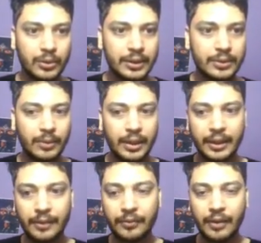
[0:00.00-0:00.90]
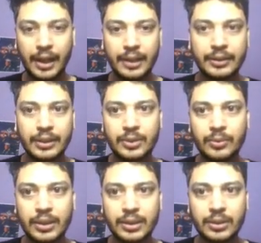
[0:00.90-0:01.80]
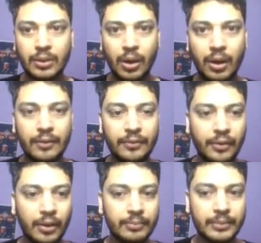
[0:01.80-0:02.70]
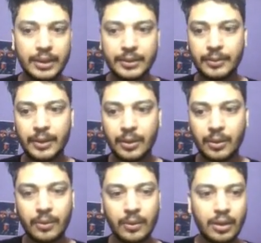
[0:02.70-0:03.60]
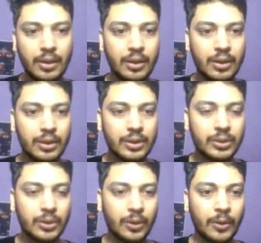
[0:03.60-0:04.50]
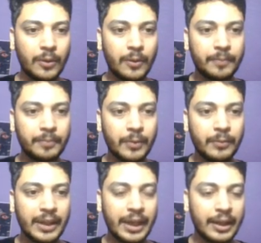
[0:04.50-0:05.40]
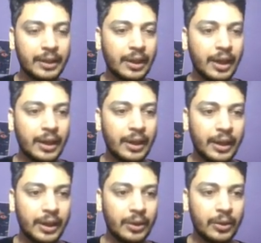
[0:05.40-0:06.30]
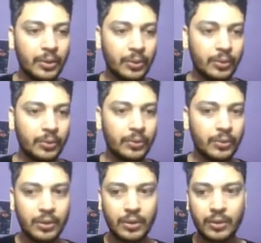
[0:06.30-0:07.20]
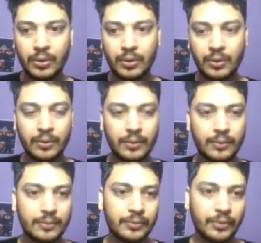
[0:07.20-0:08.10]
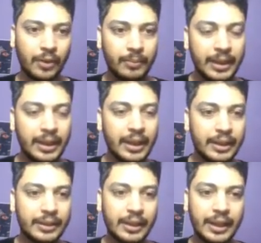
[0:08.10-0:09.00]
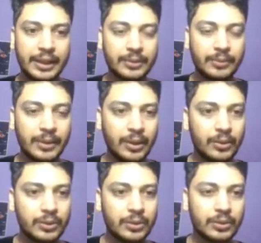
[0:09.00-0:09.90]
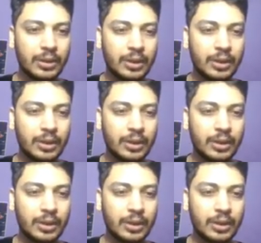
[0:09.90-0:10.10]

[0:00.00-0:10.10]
it's working fine. This was all from this video. So we can continue from here in the next videos